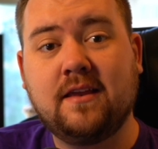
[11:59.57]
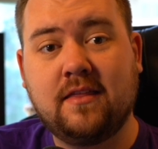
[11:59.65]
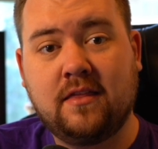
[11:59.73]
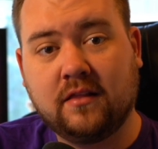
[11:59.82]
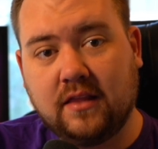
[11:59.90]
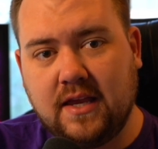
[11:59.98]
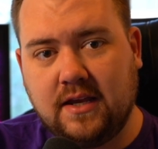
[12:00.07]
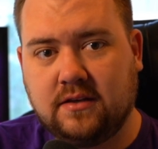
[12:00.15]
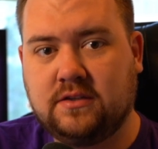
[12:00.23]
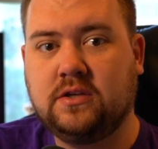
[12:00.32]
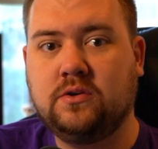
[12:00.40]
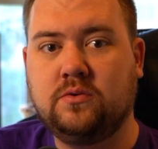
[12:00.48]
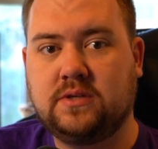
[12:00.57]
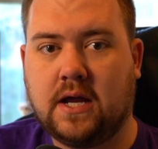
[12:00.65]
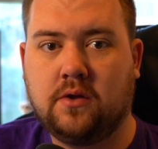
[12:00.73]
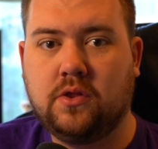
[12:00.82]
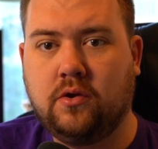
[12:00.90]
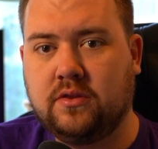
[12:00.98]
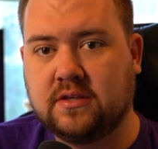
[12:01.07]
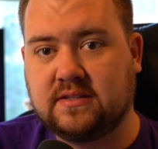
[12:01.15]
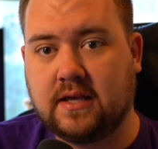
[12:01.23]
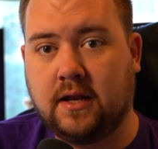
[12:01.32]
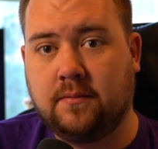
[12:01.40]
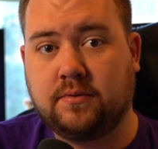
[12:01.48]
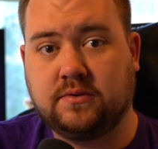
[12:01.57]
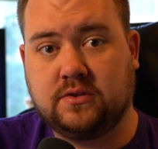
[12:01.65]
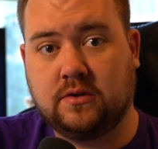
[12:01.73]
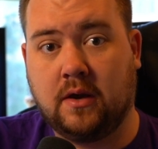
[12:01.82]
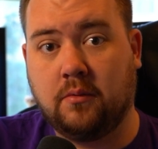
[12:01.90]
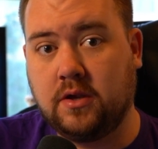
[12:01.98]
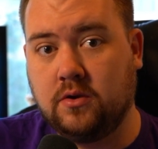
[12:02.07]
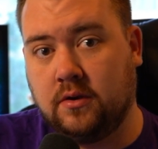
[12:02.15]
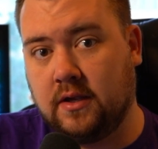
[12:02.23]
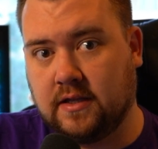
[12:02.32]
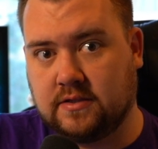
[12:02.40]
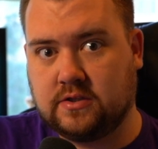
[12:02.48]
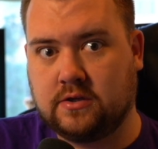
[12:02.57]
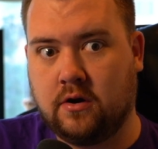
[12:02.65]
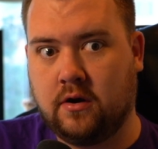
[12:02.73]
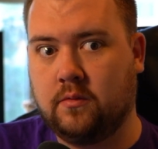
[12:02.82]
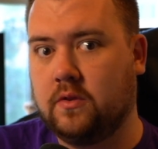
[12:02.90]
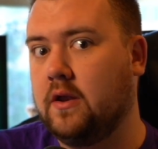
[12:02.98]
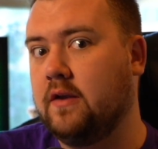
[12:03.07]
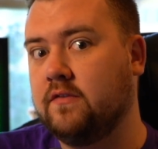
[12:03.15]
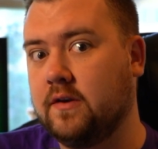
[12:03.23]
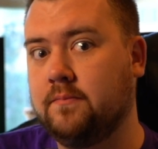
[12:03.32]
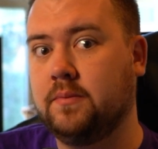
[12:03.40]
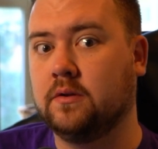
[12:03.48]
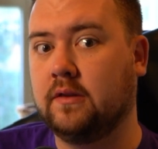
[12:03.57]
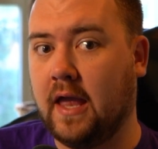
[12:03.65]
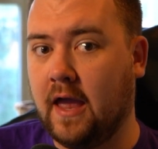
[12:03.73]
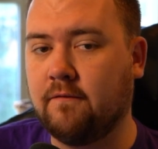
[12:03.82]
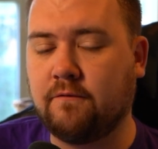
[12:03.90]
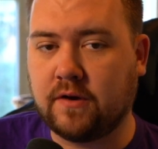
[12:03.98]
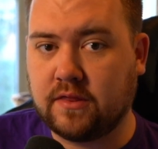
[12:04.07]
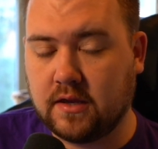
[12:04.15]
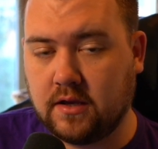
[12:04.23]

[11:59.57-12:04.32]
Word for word: the link to download the setup so that way you can get started without having to build everything